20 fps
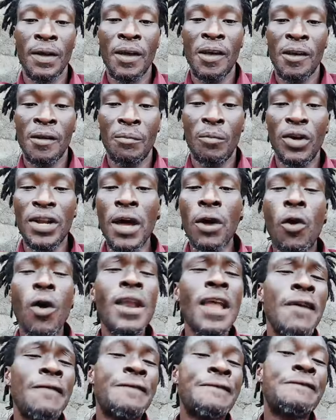But they call
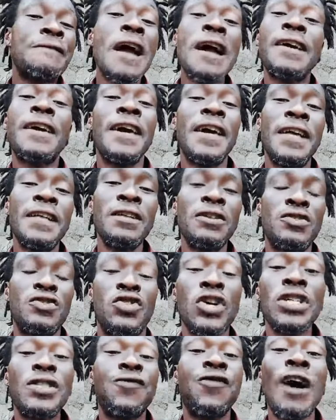him Franken
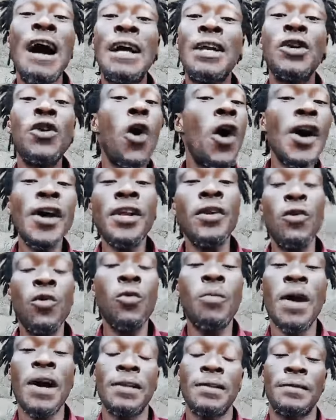just for annoy the
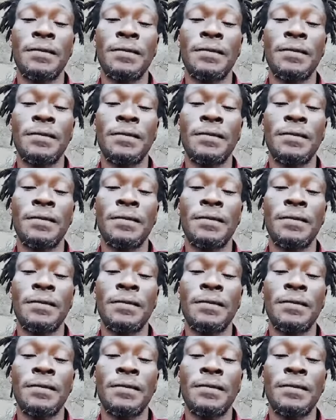woman.